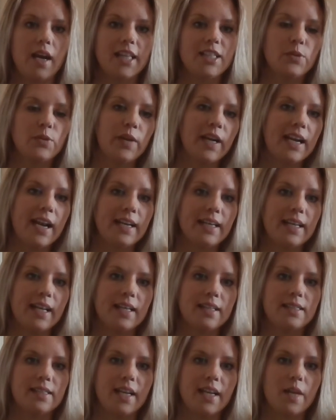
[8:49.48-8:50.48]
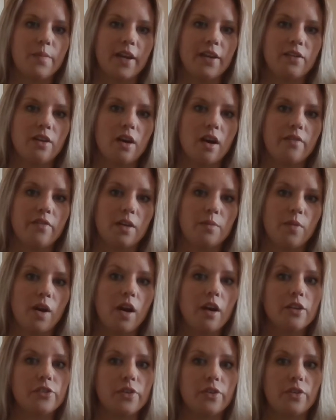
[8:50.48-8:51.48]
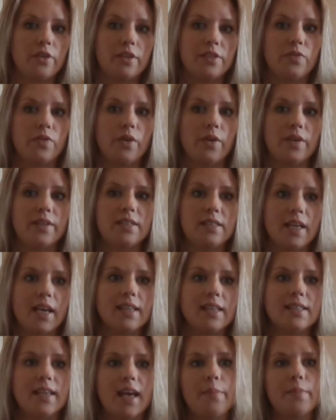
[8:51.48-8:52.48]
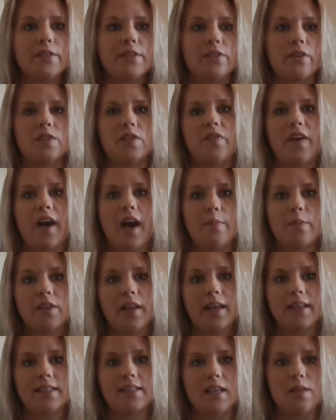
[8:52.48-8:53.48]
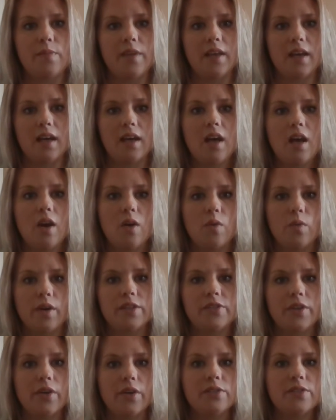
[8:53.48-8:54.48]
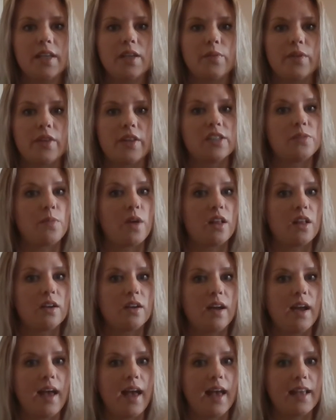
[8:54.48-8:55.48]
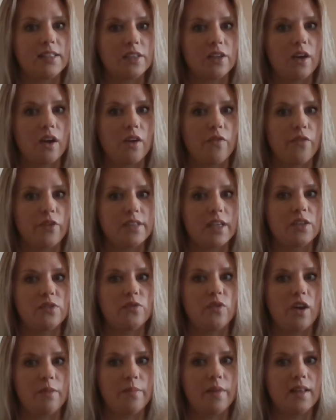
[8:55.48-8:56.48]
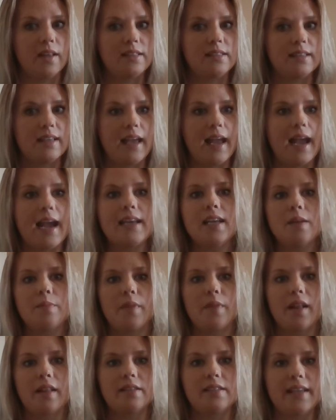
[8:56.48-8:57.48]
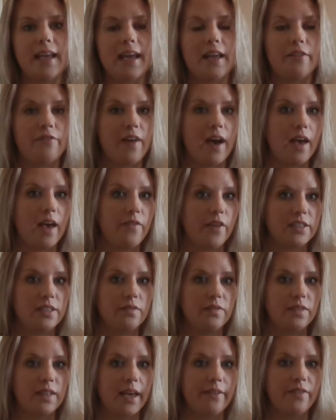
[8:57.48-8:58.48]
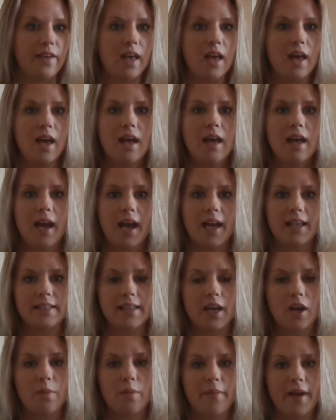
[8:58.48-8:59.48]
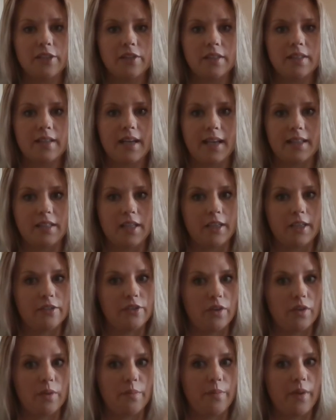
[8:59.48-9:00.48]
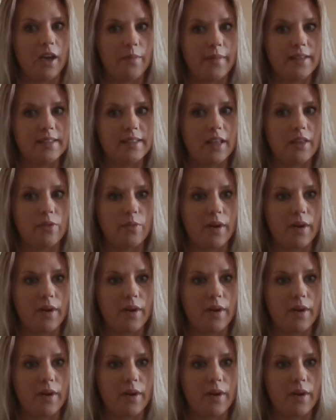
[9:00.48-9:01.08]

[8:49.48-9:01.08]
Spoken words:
A 2019 study by Narvi and Mark showed as few as 6 episodes of hypoglycemia were associated with a smaller head circumference at 12 months, 18 months, and 5 years of life, and psychometric testing showed impairments at